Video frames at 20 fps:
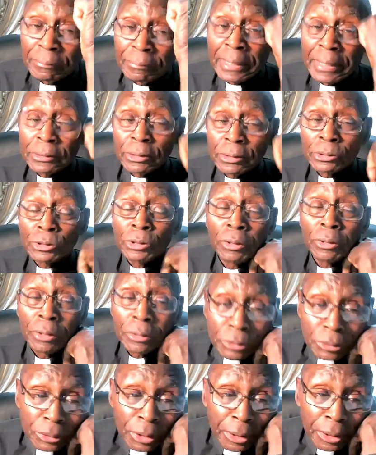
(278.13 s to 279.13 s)
at the
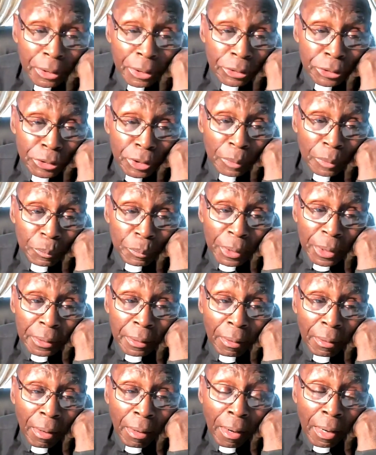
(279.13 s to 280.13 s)
church that a ship in
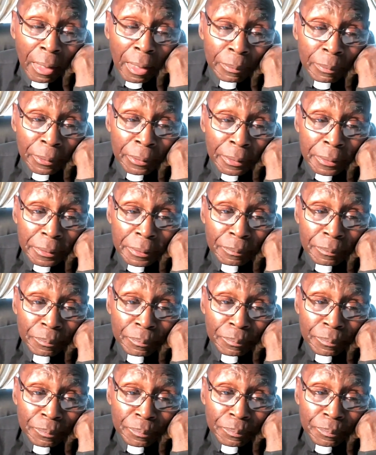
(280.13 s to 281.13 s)
a harbor
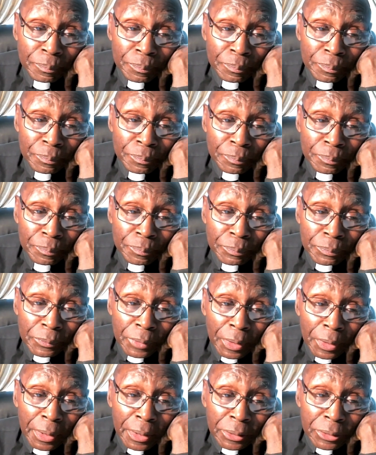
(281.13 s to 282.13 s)

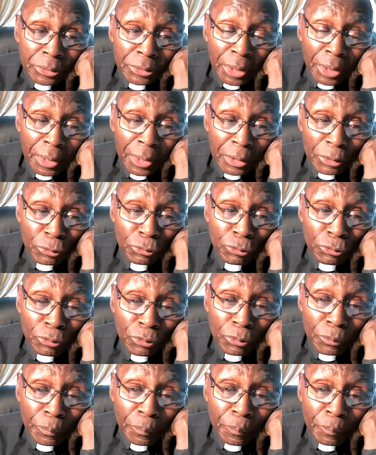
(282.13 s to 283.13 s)
is safe,
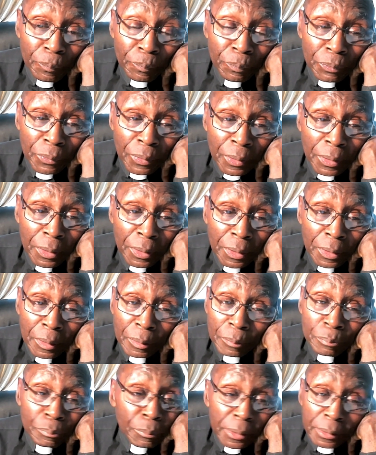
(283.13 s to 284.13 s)

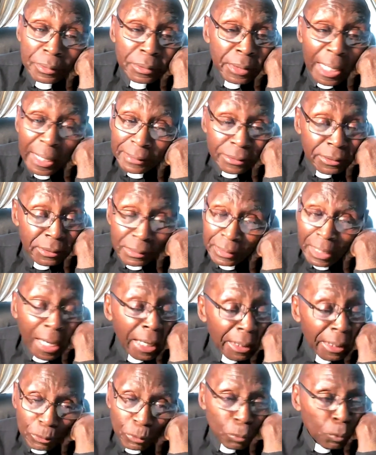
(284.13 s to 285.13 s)
but that's
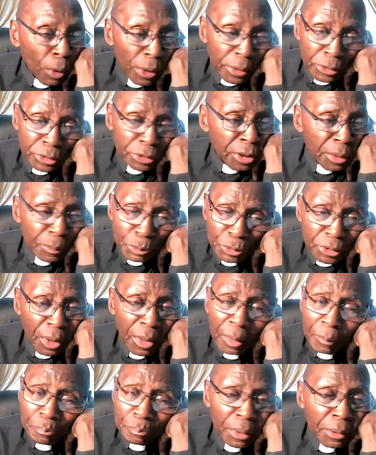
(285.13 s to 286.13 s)
not what ships
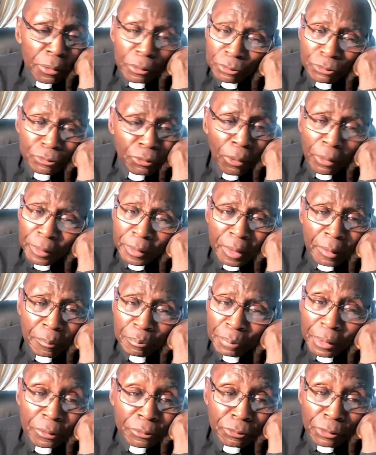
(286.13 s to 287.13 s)
are built for. They're
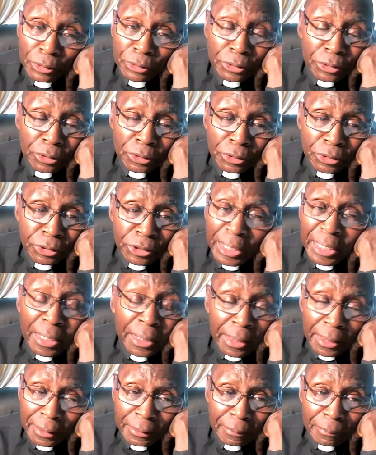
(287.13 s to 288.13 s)
built for
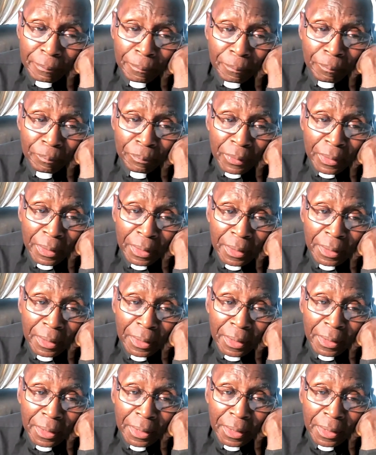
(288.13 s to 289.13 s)
sailing.
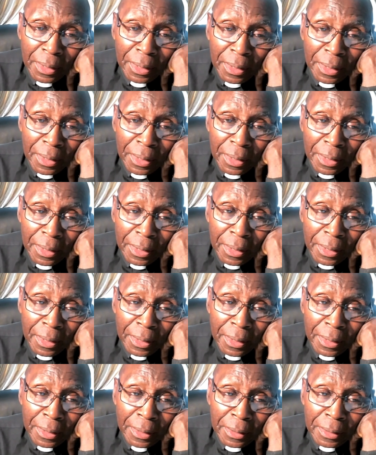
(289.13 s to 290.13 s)

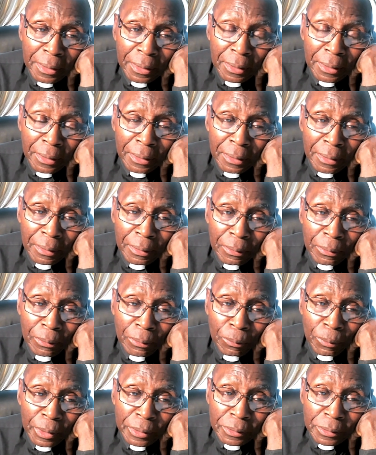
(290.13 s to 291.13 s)
And uh,
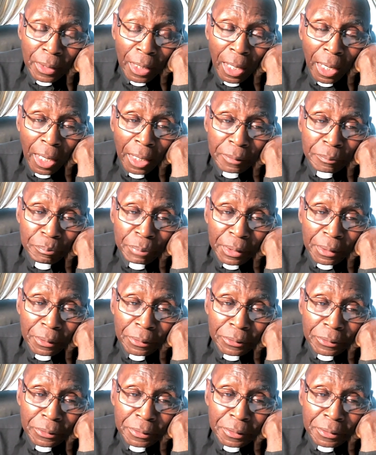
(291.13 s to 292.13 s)
when God
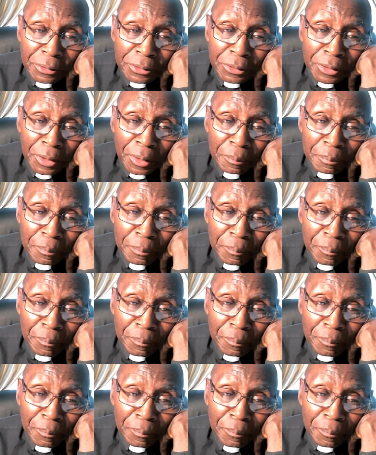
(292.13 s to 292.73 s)
builds a ship,